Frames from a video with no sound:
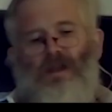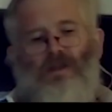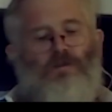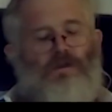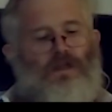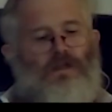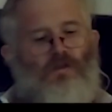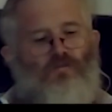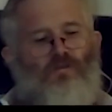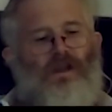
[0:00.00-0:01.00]
like you said, it's
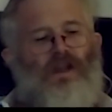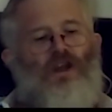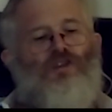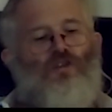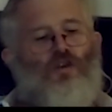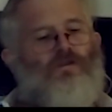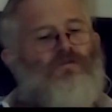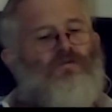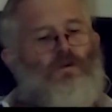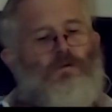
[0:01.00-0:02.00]
really a good
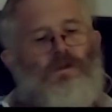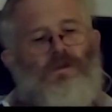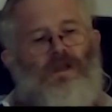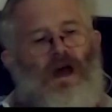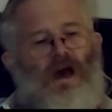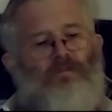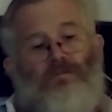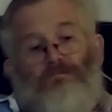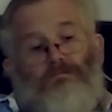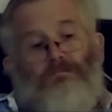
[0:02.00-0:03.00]
first
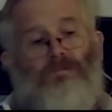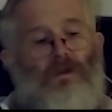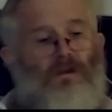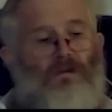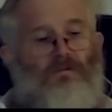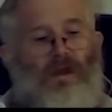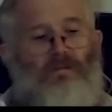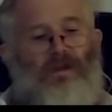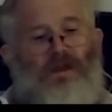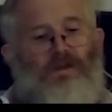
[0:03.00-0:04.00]
stop, right?
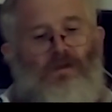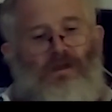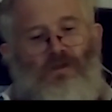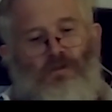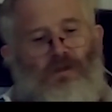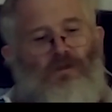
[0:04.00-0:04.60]
Because you